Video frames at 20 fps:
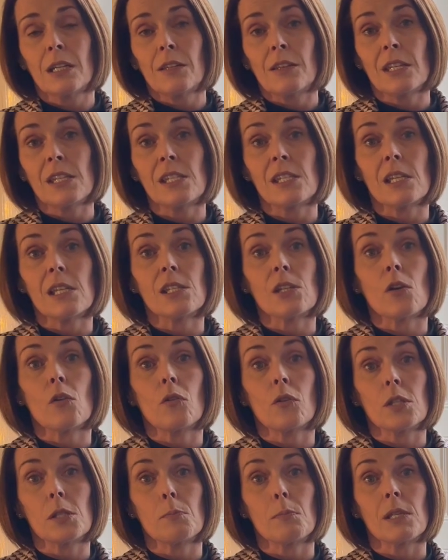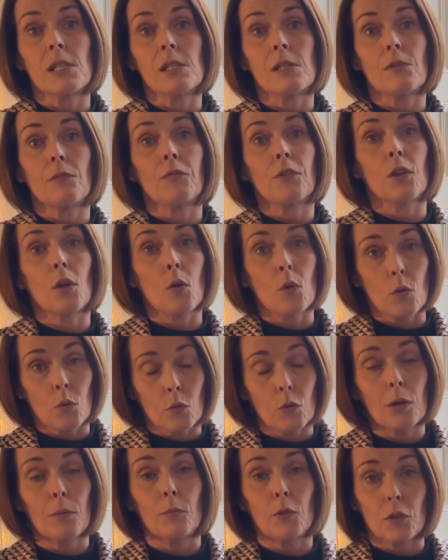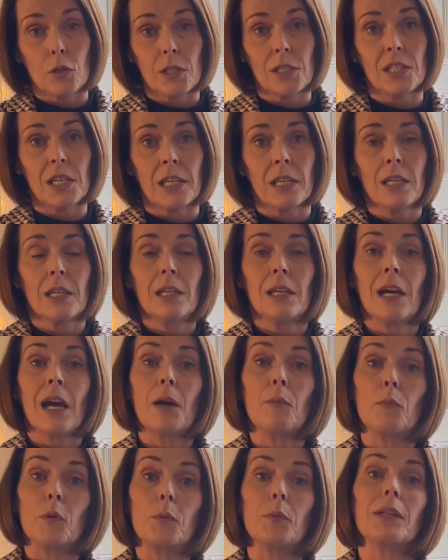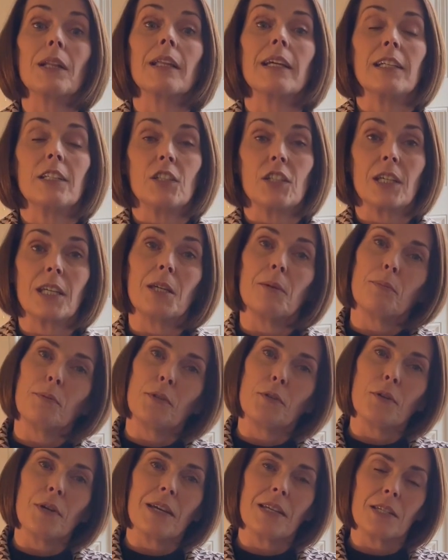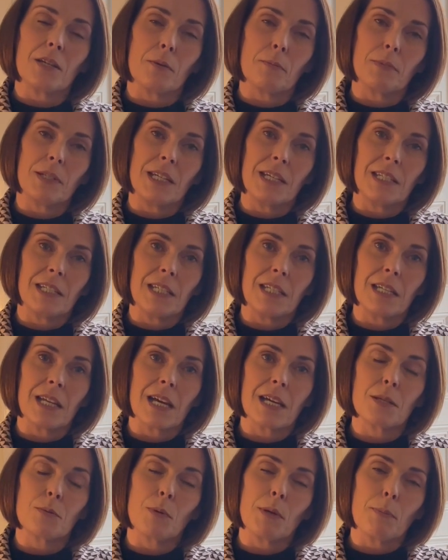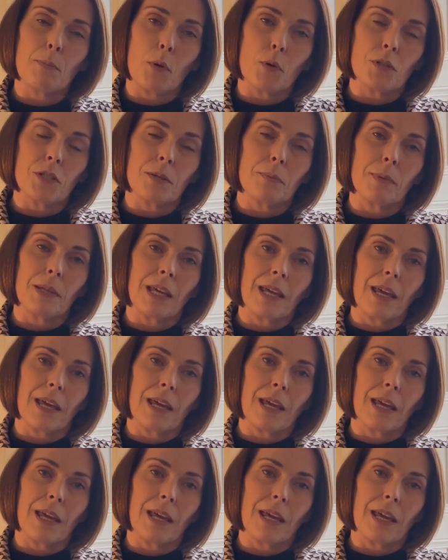This is a hospice for the whole community, and we would like to keep you as updated as we possibly